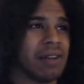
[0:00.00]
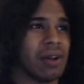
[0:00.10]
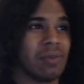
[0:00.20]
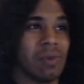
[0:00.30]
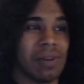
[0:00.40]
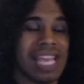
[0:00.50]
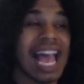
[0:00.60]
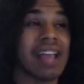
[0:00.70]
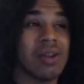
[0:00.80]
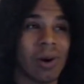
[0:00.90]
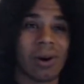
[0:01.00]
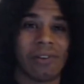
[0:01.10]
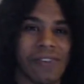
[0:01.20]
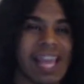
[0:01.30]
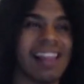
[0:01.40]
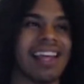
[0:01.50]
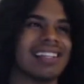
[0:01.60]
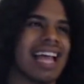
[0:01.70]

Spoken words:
goes, well, yeah, you hurt her feelings.